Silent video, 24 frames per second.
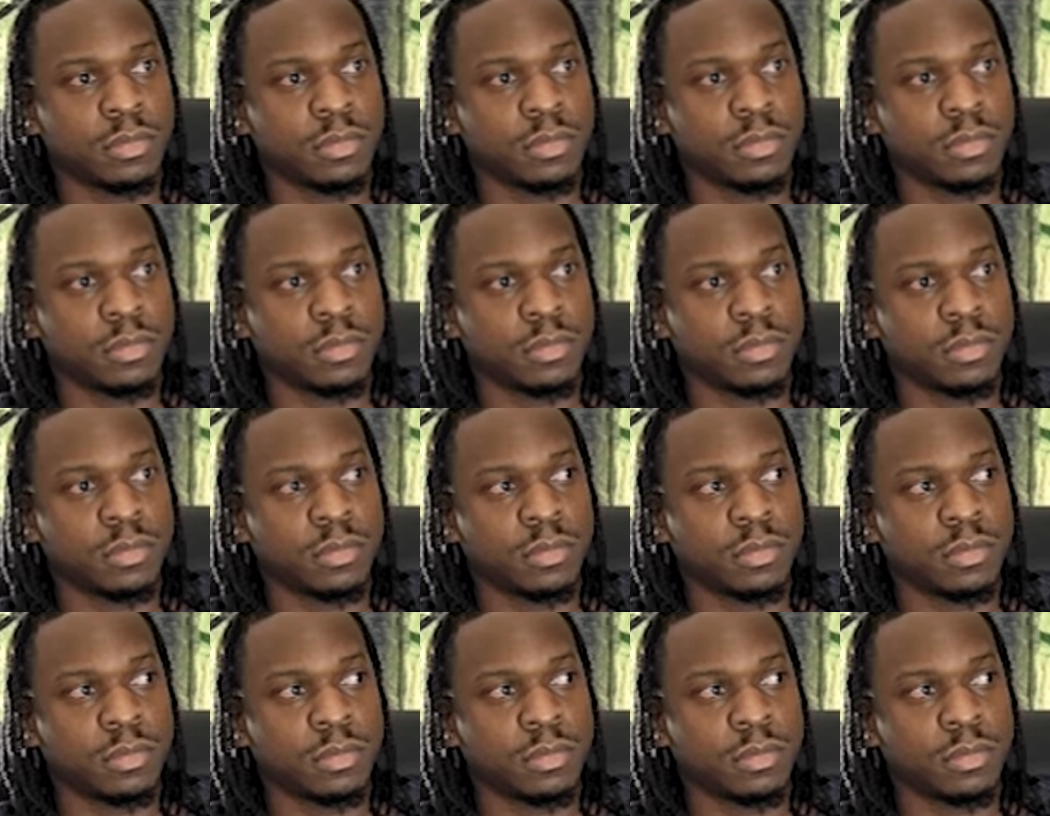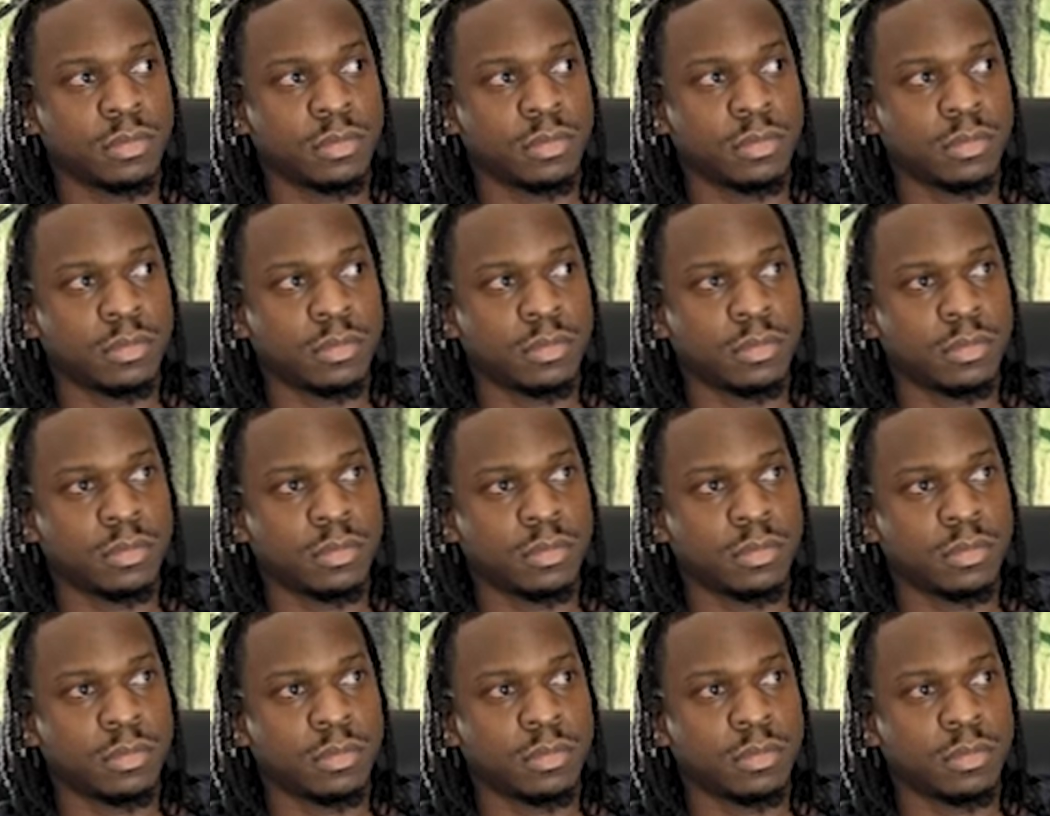
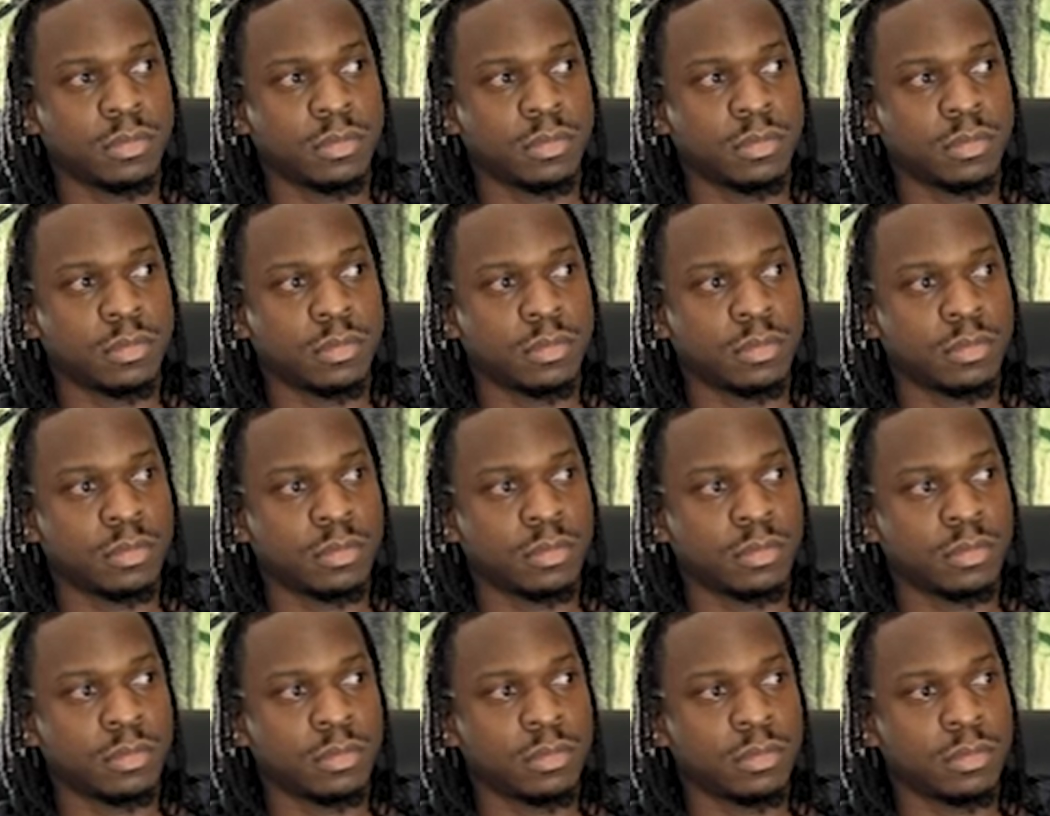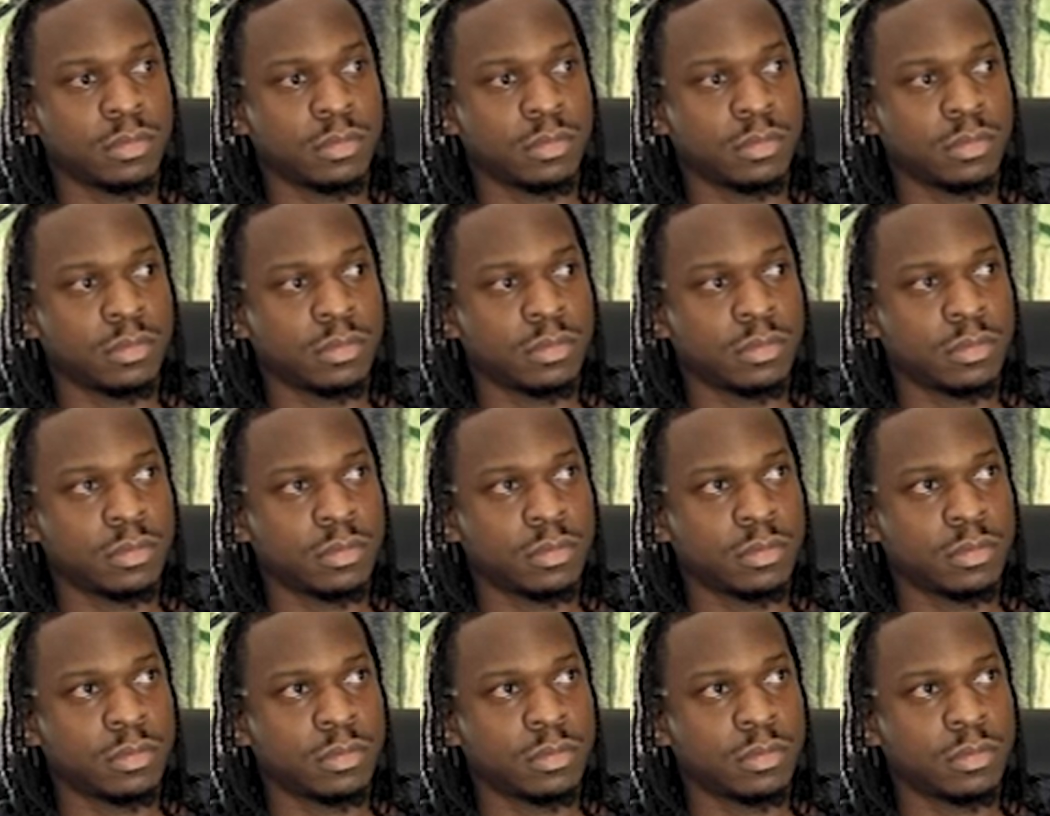
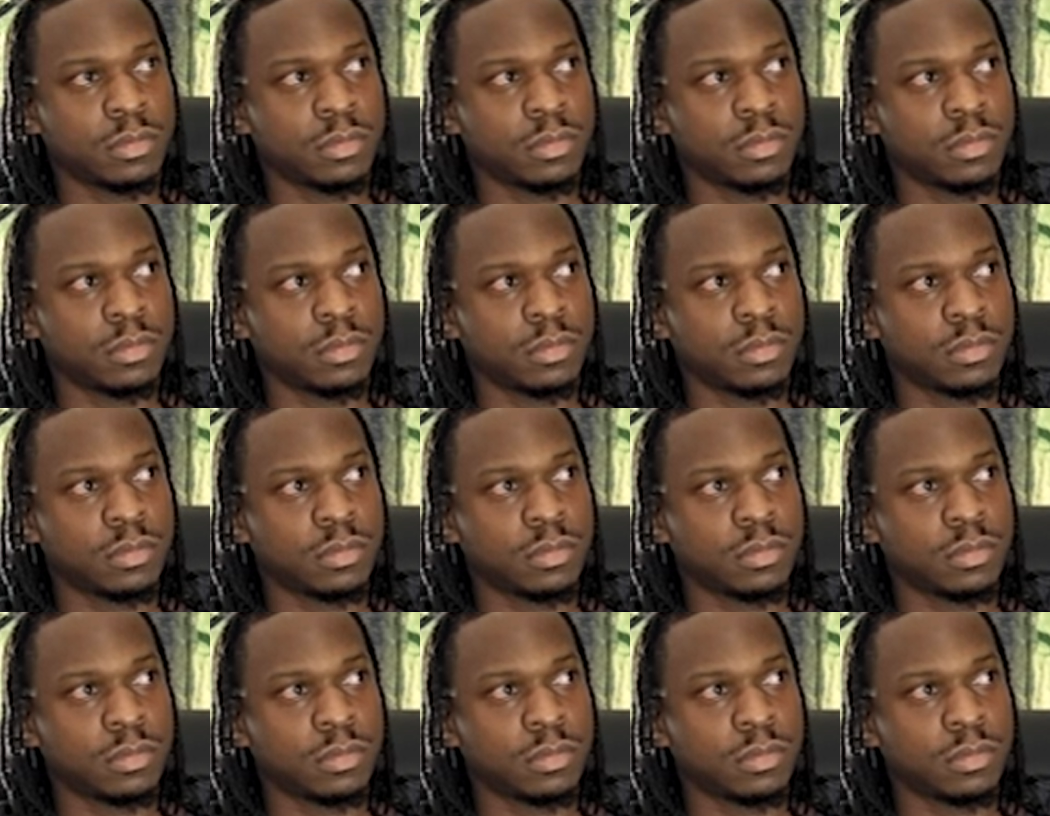This person isn't speaking.